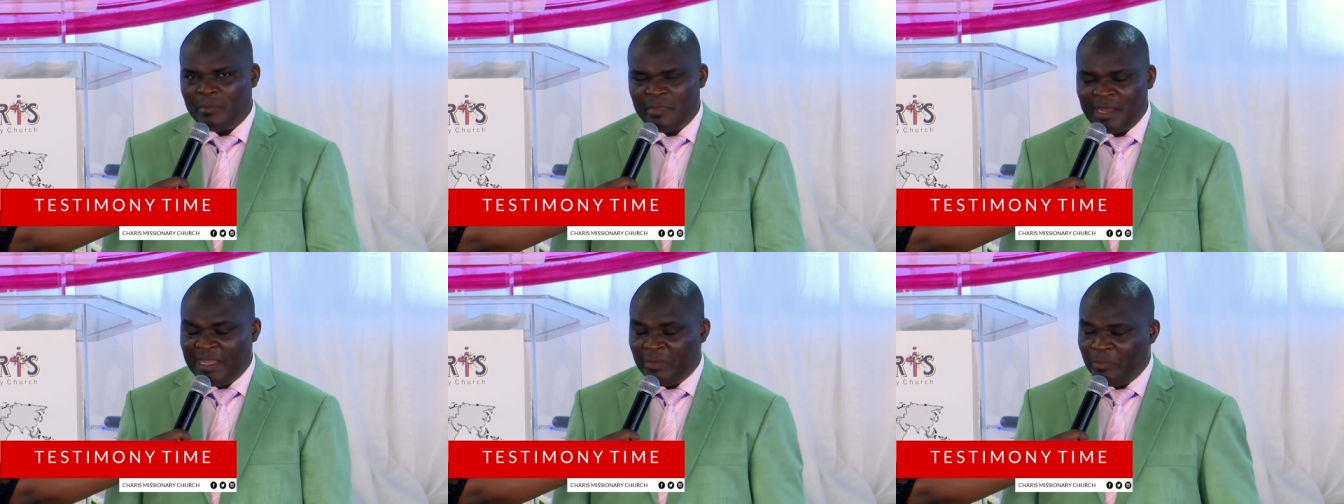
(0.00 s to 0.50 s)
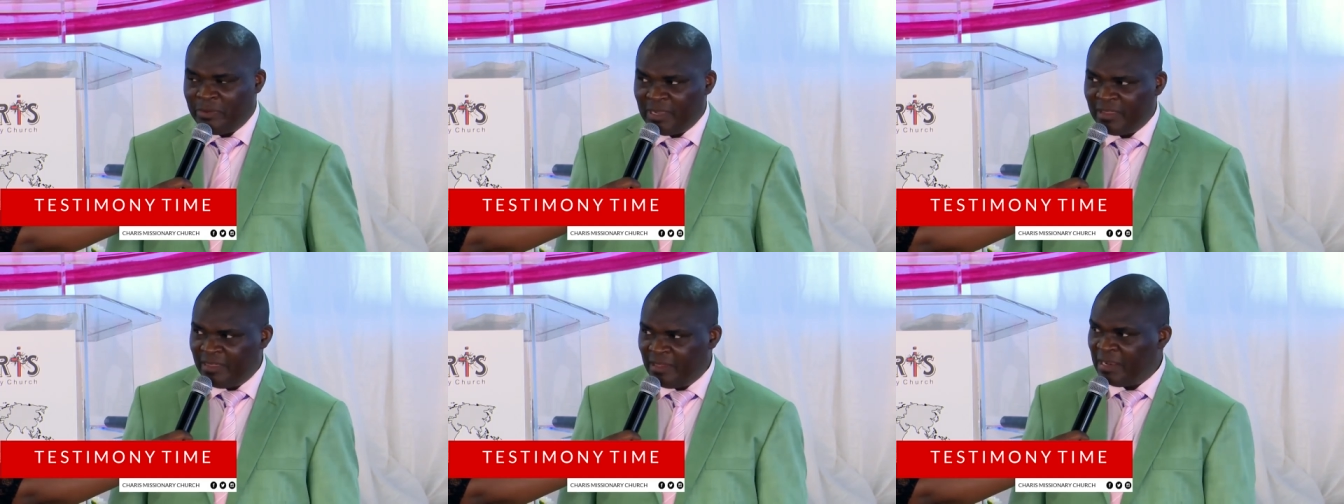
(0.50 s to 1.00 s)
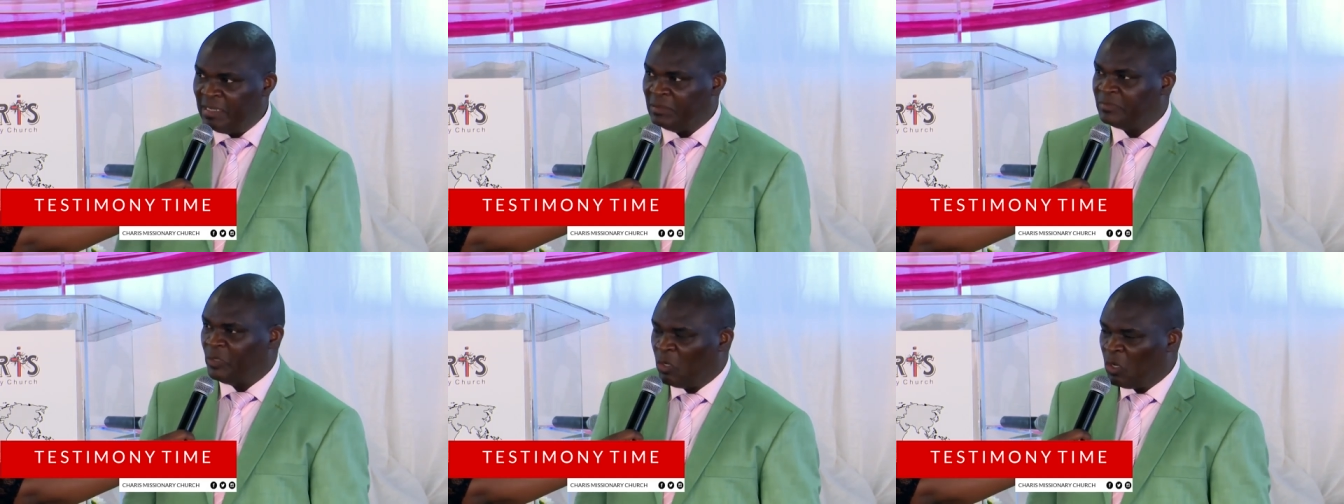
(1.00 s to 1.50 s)
My brethren,
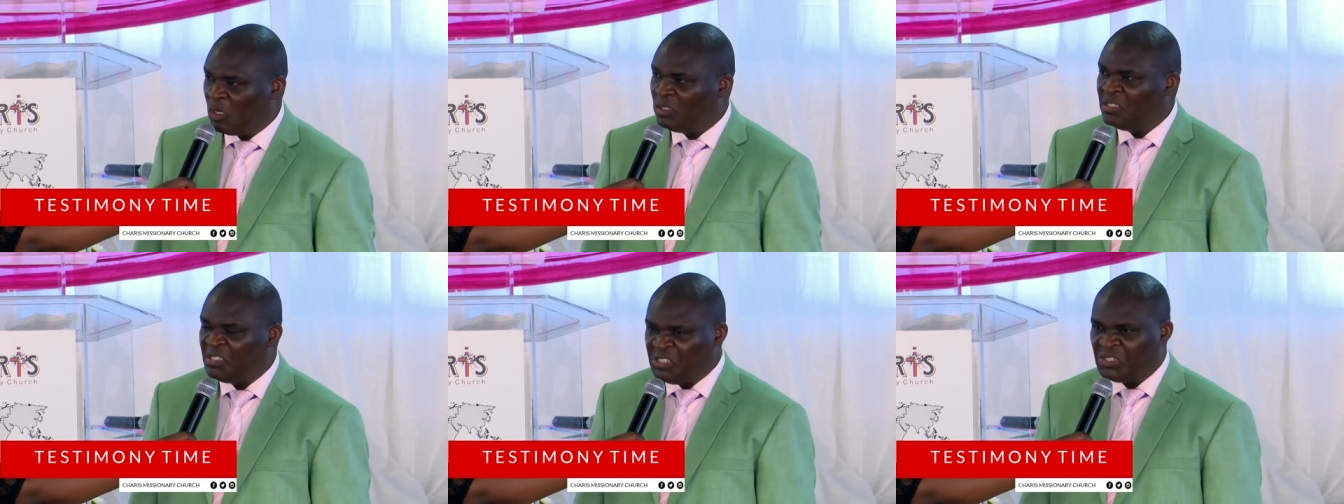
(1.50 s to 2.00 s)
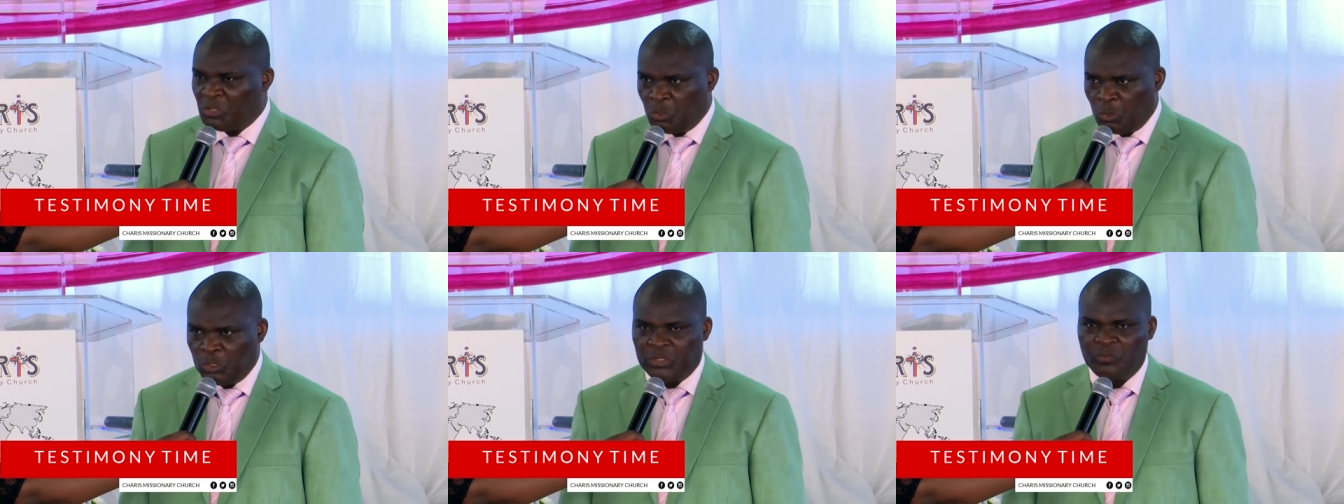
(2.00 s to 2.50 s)
God is good.